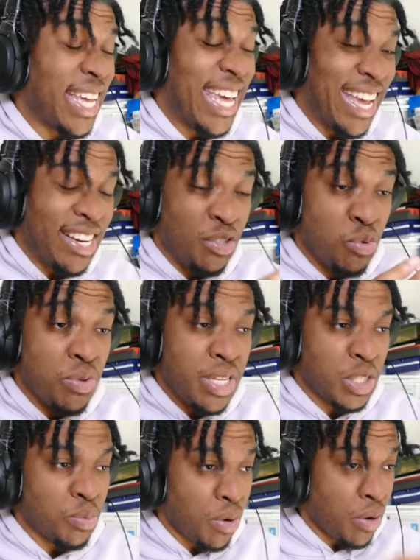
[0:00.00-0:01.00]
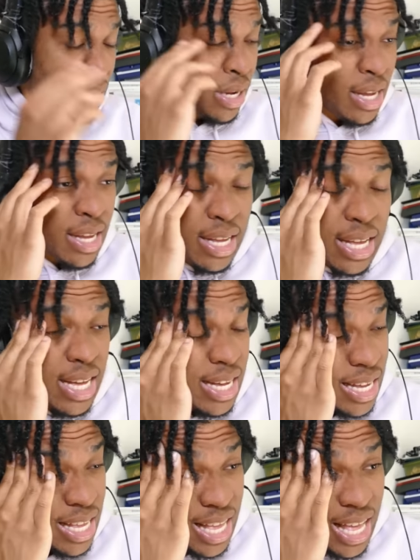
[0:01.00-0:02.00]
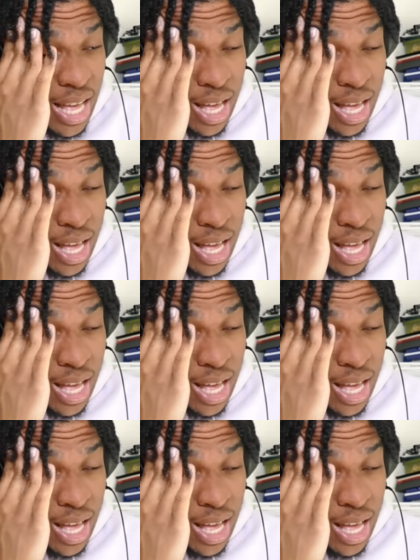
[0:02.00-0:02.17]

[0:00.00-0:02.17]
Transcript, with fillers: can't do this, bro. If I hear